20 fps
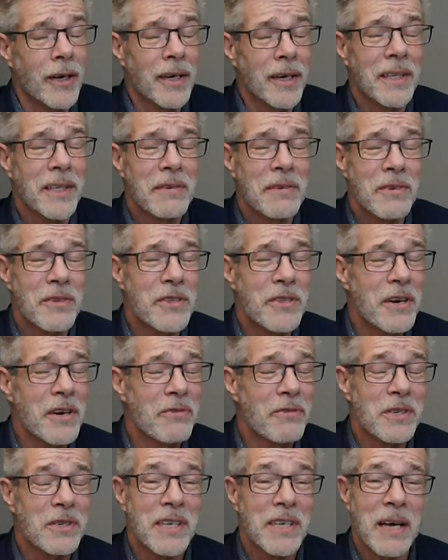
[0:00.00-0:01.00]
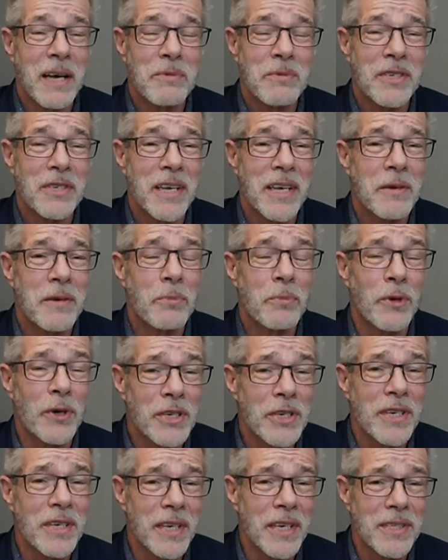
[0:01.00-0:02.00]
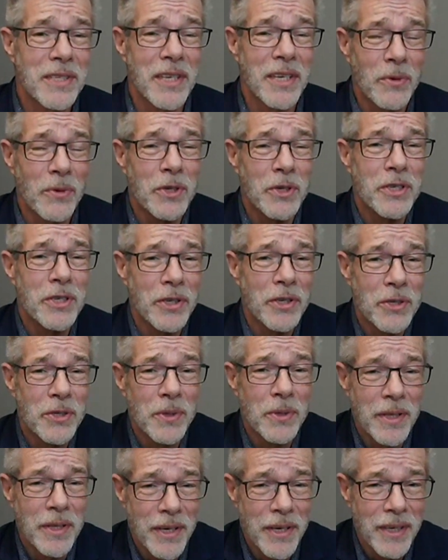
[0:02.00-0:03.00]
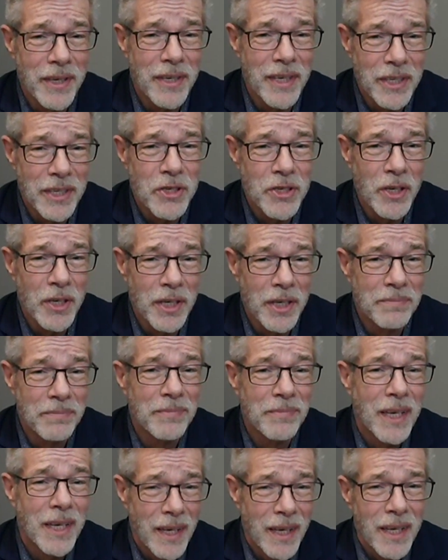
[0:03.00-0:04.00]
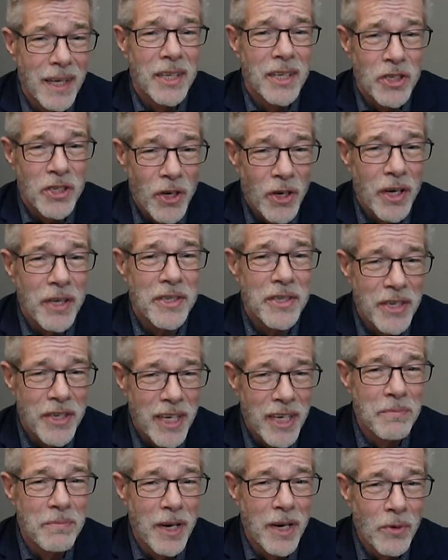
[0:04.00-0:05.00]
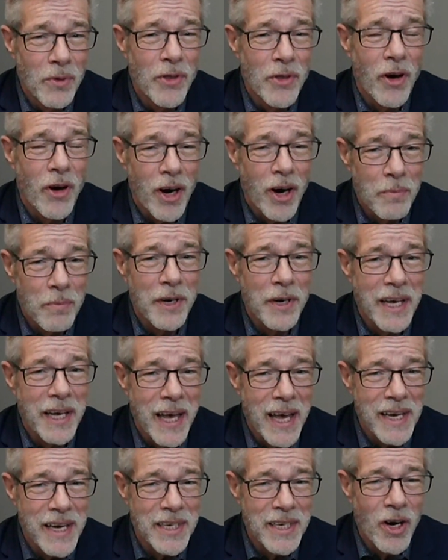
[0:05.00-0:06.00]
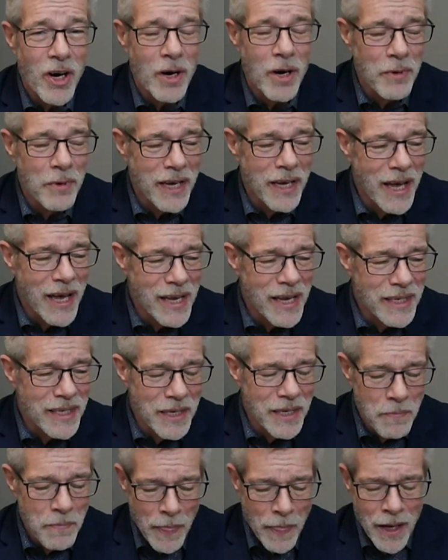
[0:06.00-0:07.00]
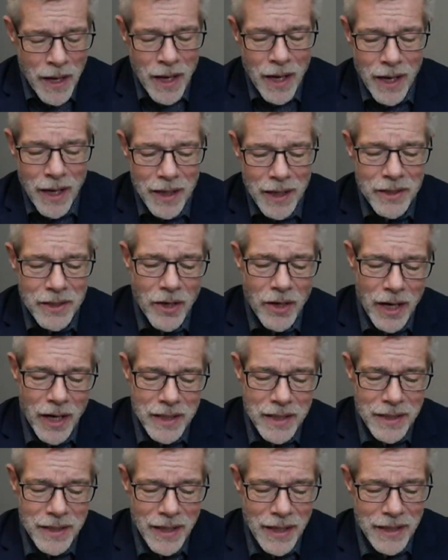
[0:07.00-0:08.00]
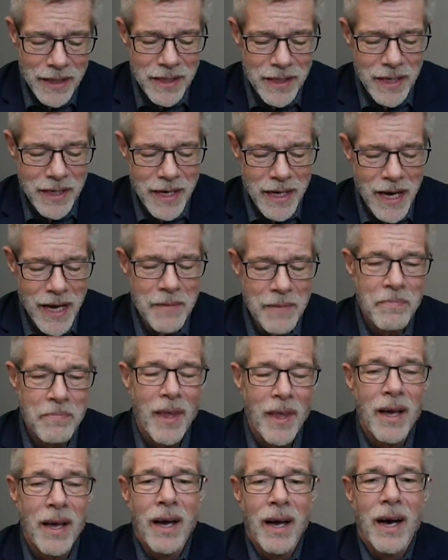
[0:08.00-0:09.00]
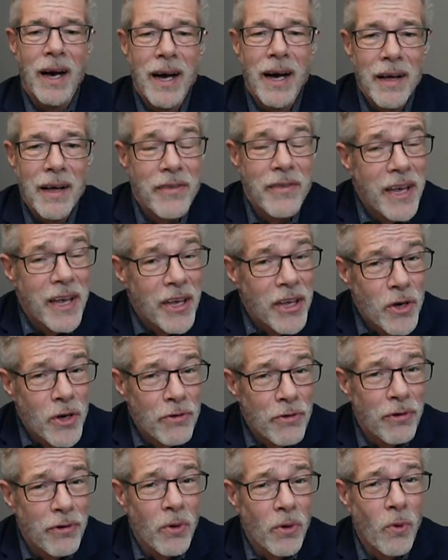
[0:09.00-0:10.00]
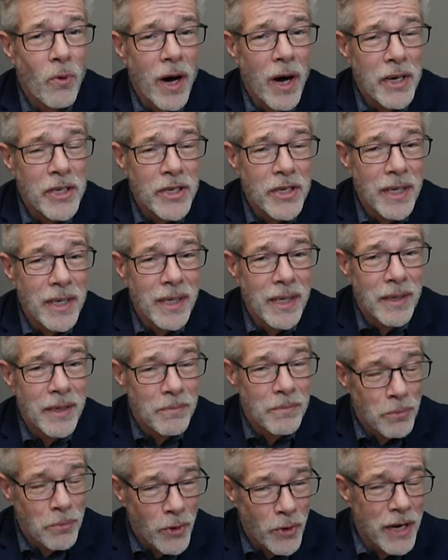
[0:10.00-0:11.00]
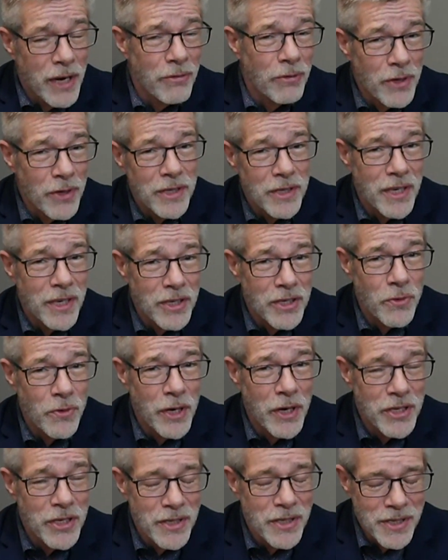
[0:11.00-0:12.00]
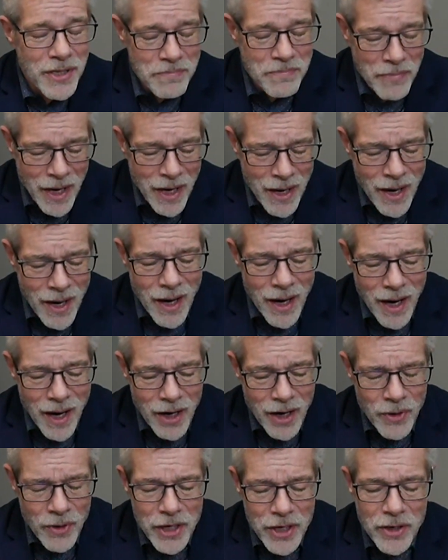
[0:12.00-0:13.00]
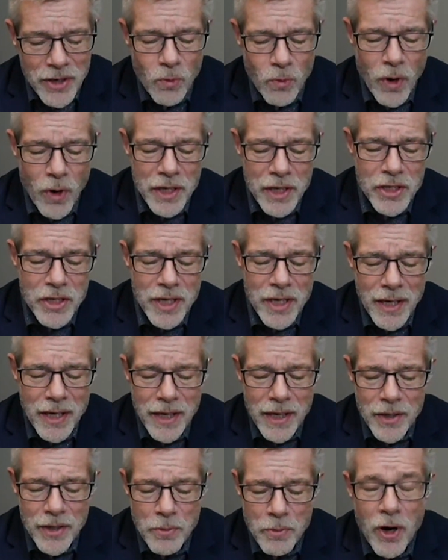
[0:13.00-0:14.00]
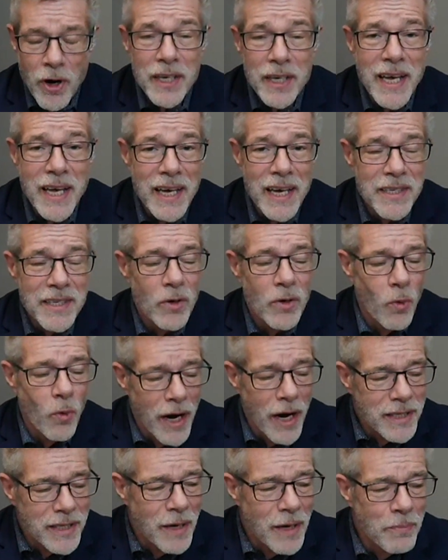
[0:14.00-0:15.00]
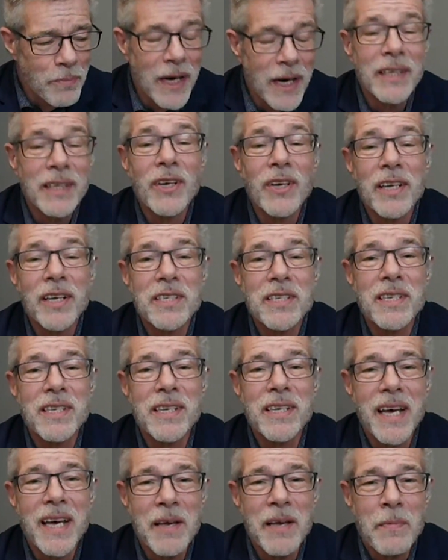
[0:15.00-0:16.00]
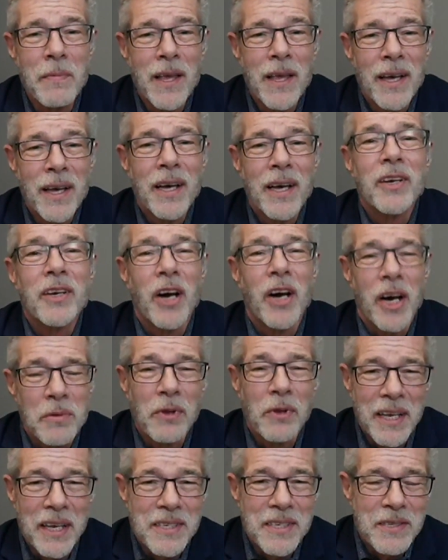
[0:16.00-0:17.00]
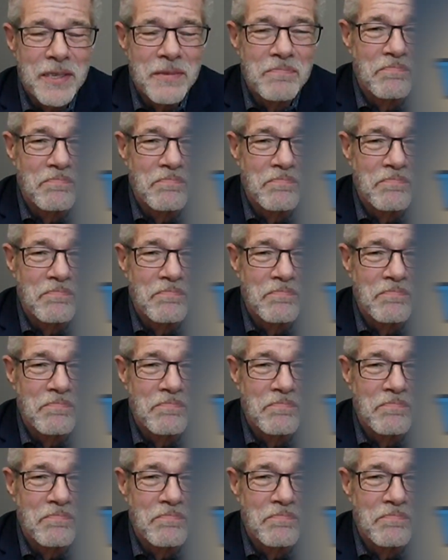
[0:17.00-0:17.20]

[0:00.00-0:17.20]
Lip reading: leave it there for time's sake. Appreciate what you're doing there, John. John Sikkema with ARPA Canada, arpacanada.ca. Thank you for watching. Pray for these situations. Right, you can watch the podcast at WizeUp.ca. God bless.